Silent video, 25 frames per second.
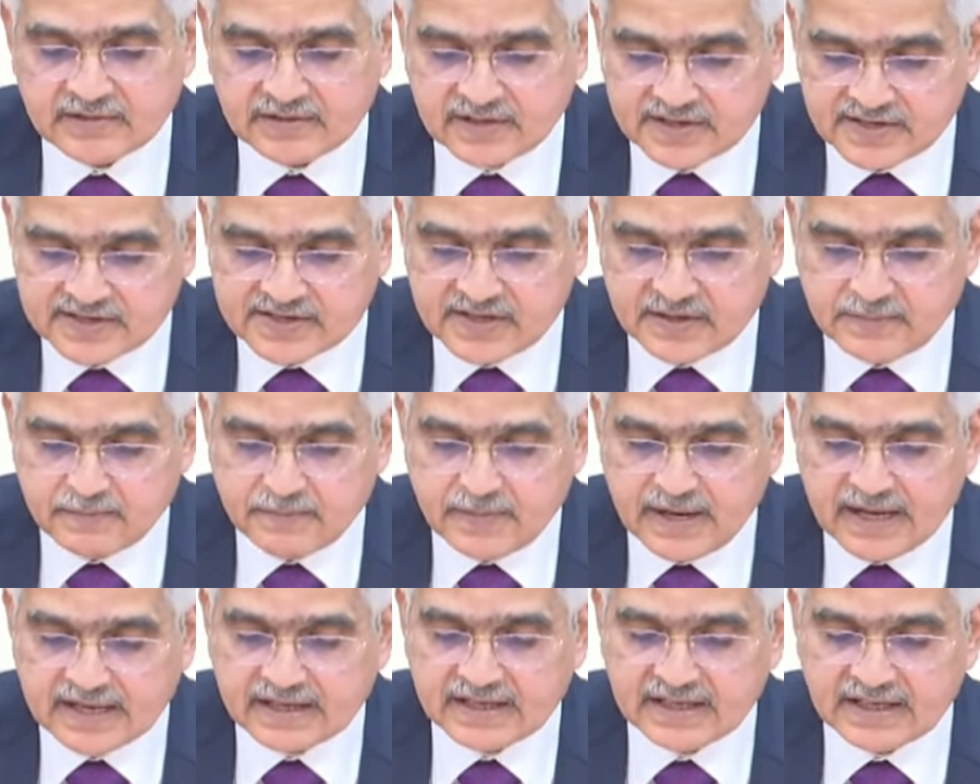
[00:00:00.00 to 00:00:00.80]
the
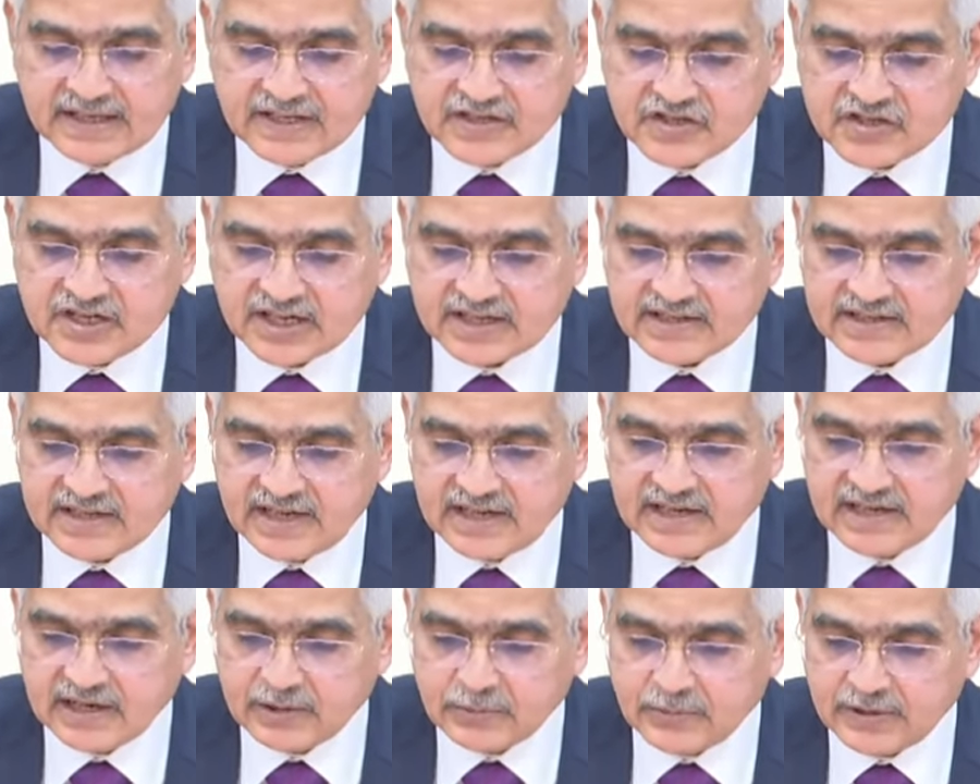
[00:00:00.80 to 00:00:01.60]
Reserve Bank
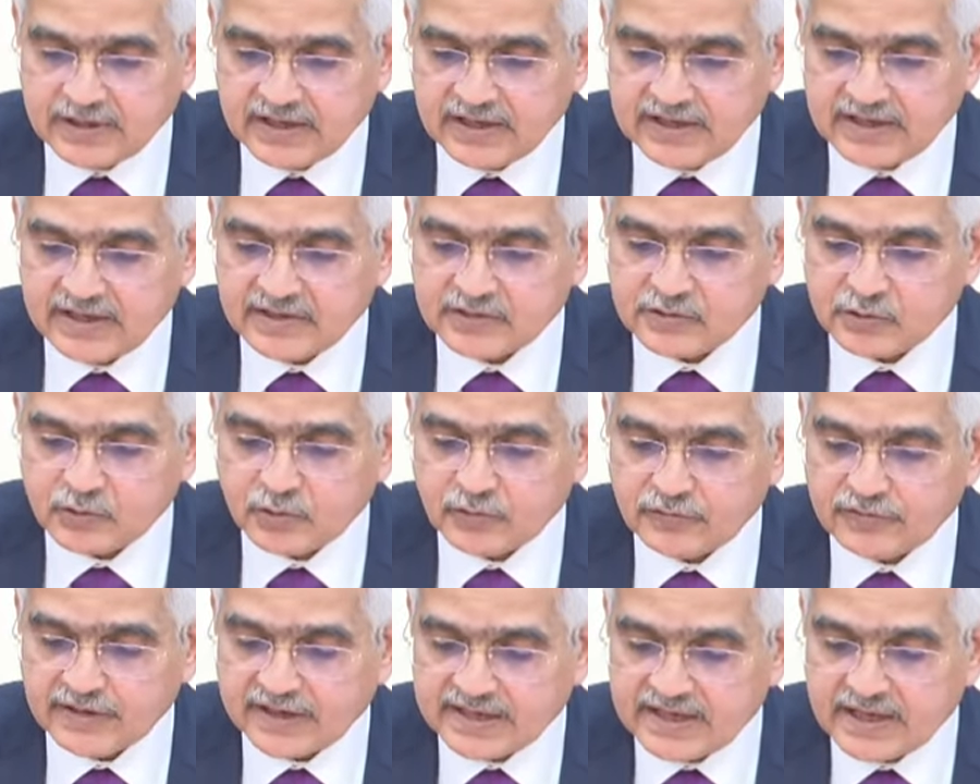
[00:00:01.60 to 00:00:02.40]
injected liquidity
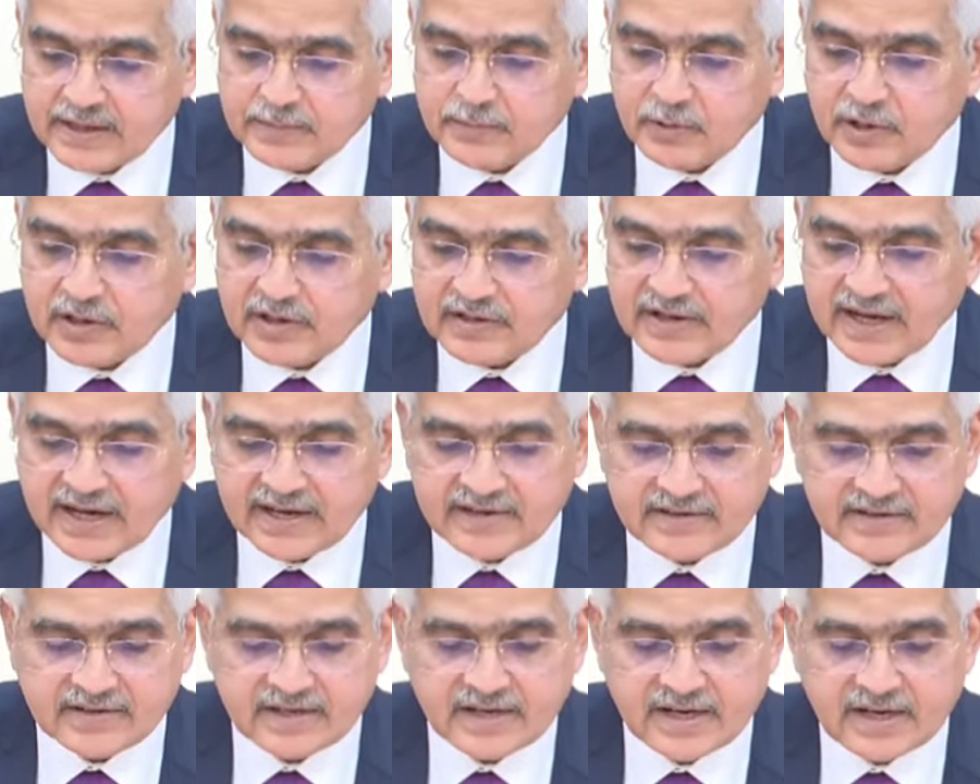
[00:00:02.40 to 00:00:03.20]
through variable
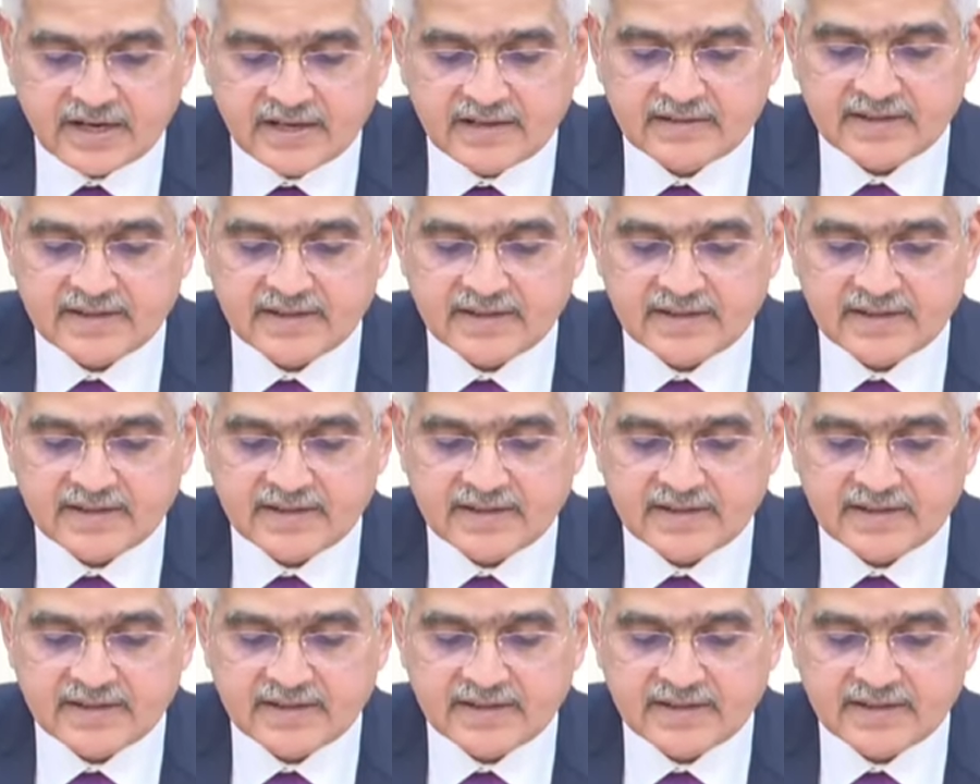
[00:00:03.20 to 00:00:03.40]
rate,